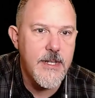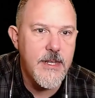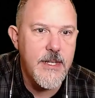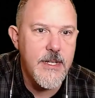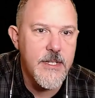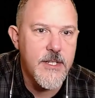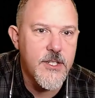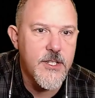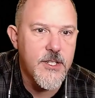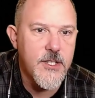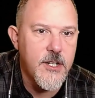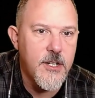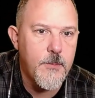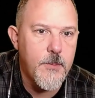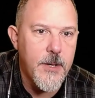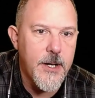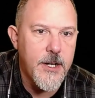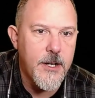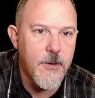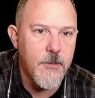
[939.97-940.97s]
this circuit
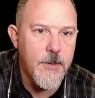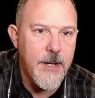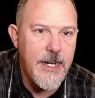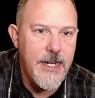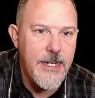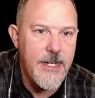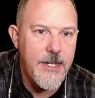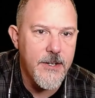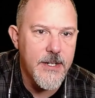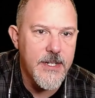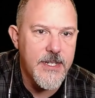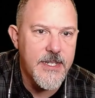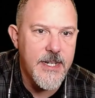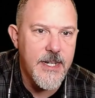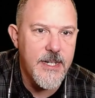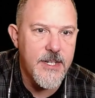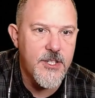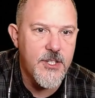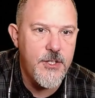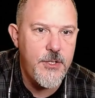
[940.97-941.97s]
breaker right here, it
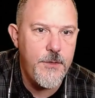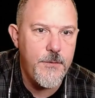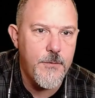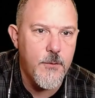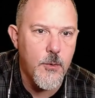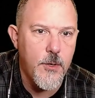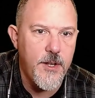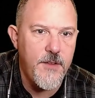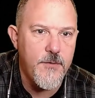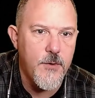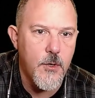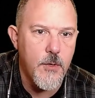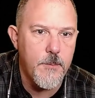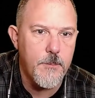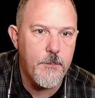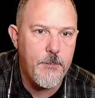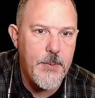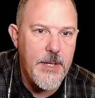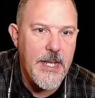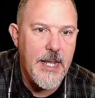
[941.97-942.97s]
says two forty
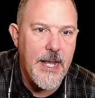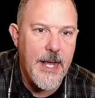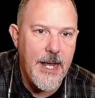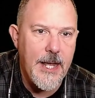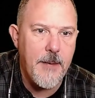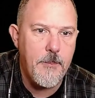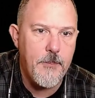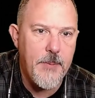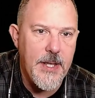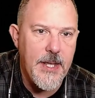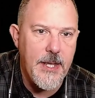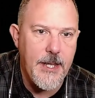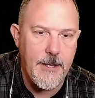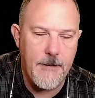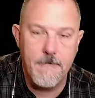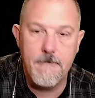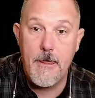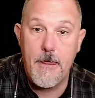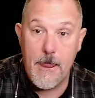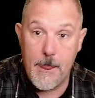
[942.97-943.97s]
volt B A B,
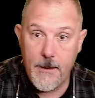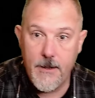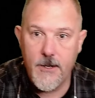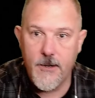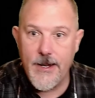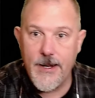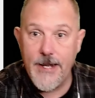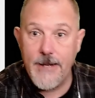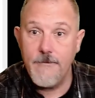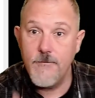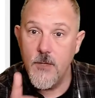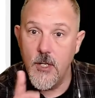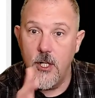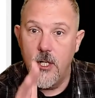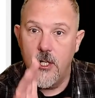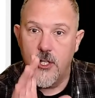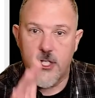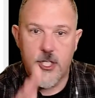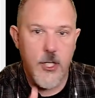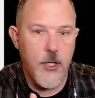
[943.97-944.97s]
all right?
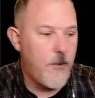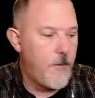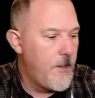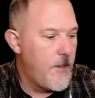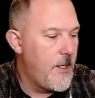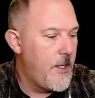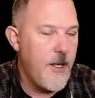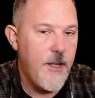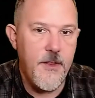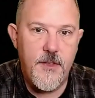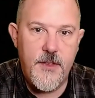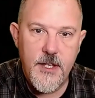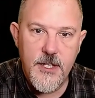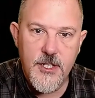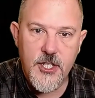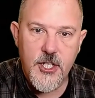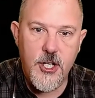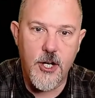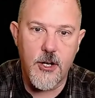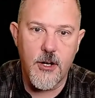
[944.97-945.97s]
So this
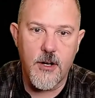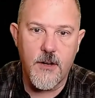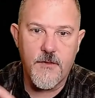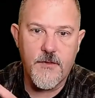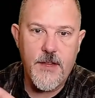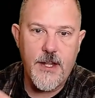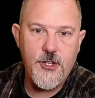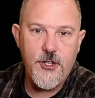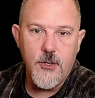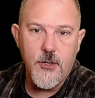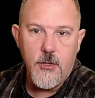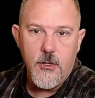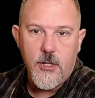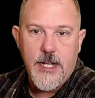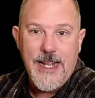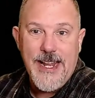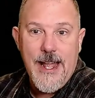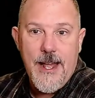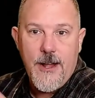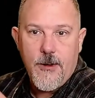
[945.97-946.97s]
curve that you're
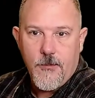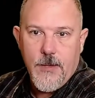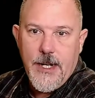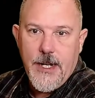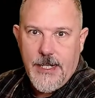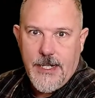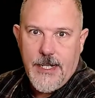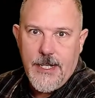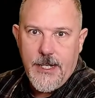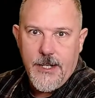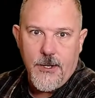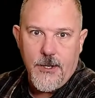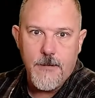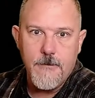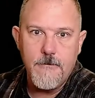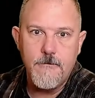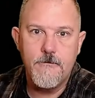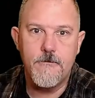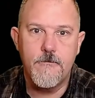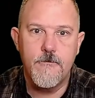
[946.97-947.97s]
looking at right here
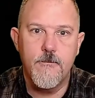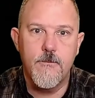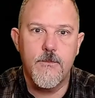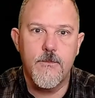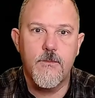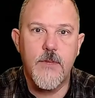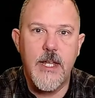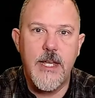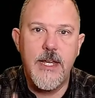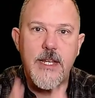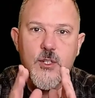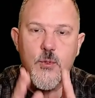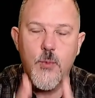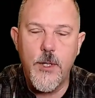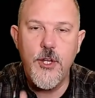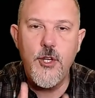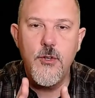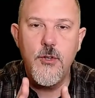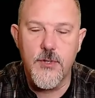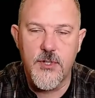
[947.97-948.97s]
is what
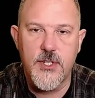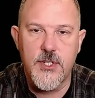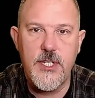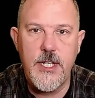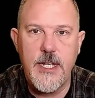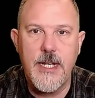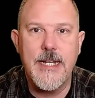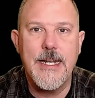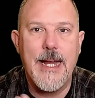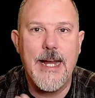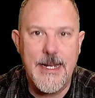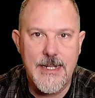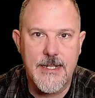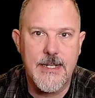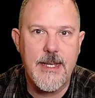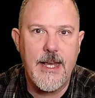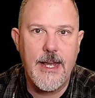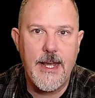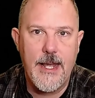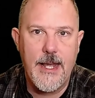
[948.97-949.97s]
you'll see in S
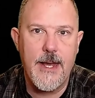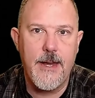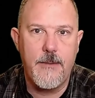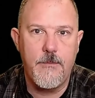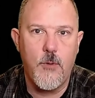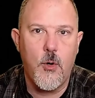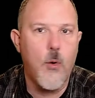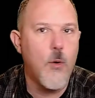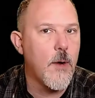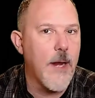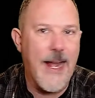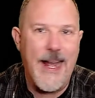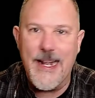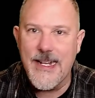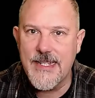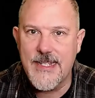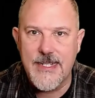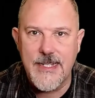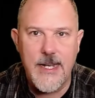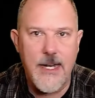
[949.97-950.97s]
K M or
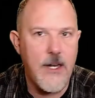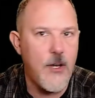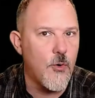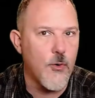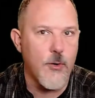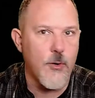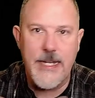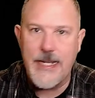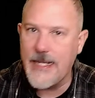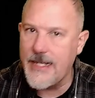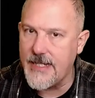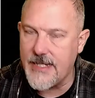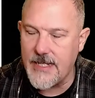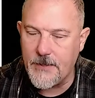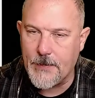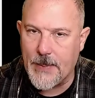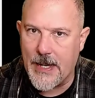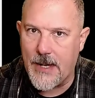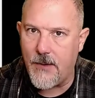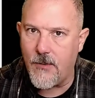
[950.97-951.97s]
EDSA or Easy
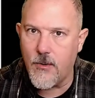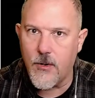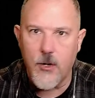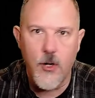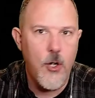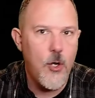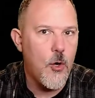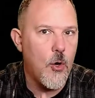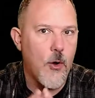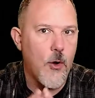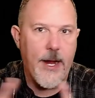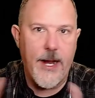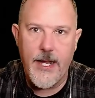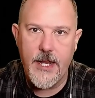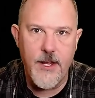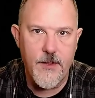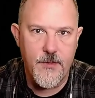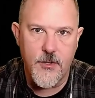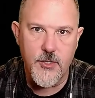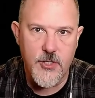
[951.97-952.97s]
Power or any
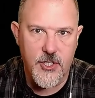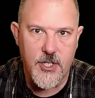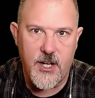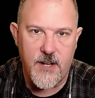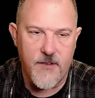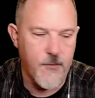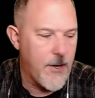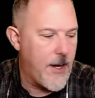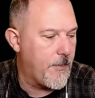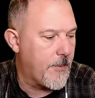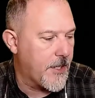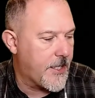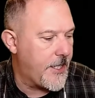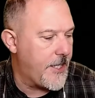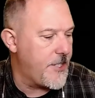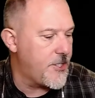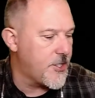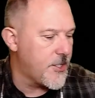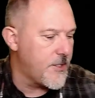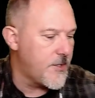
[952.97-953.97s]
of those software
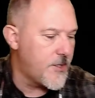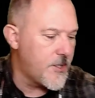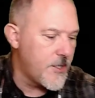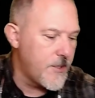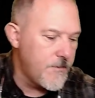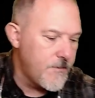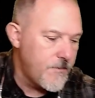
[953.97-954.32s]
applications.